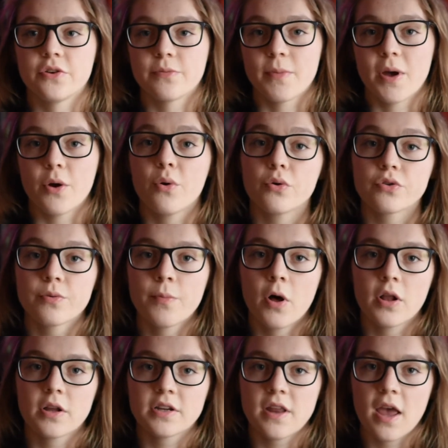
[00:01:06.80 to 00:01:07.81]
during my autumn
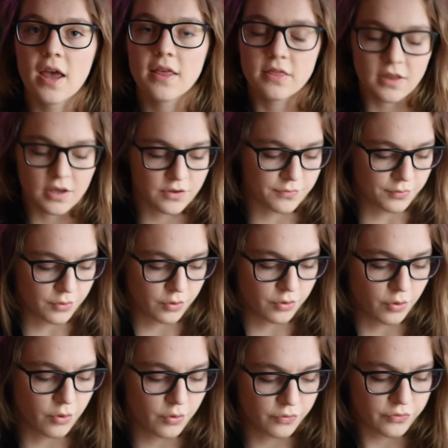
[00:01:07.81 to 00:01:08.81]
holiday, and these were
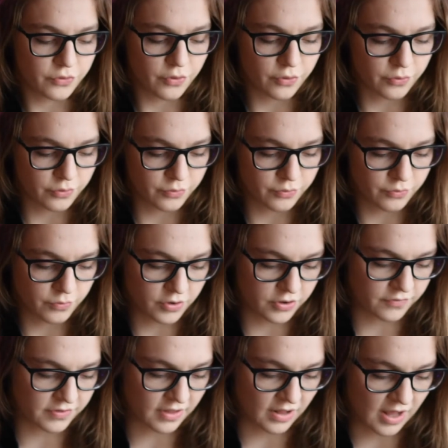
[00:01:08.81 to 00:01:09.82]
also one
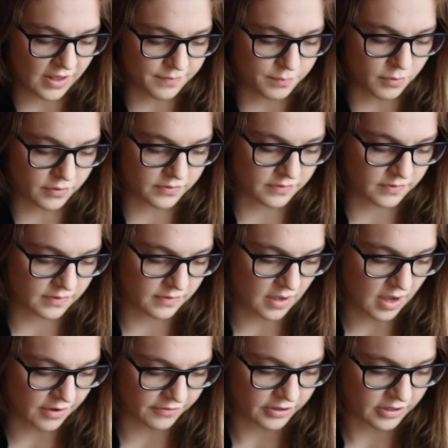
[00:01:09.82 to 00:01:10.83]
of the last books
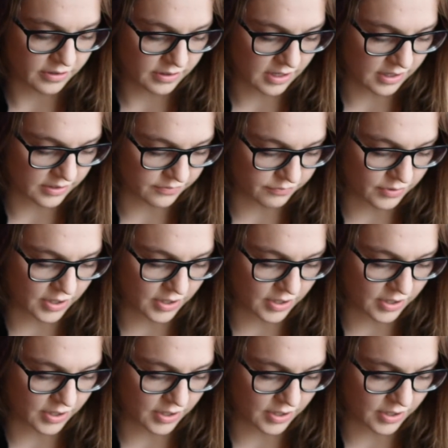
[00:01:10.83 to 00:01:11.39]
I kind of